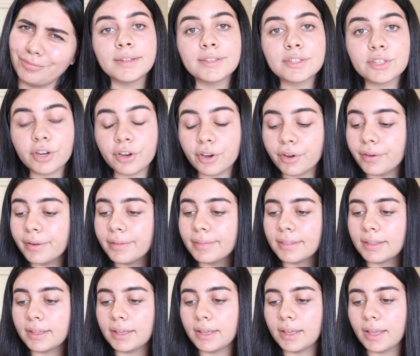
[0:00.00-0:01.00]
It's
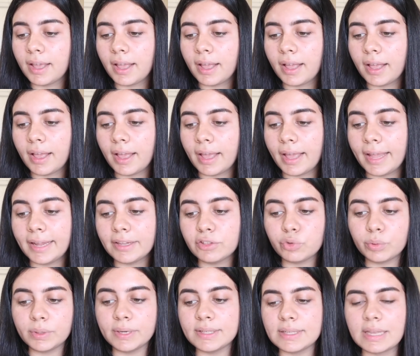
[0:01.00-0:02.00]
currently
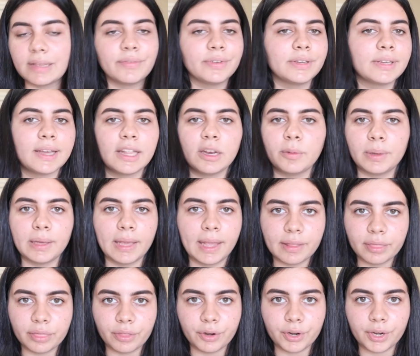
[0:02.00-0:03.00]
8:27, gonna be
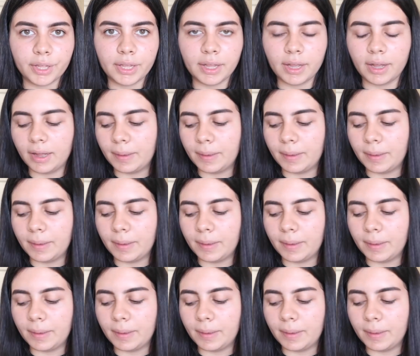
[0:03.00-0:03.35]
8:30.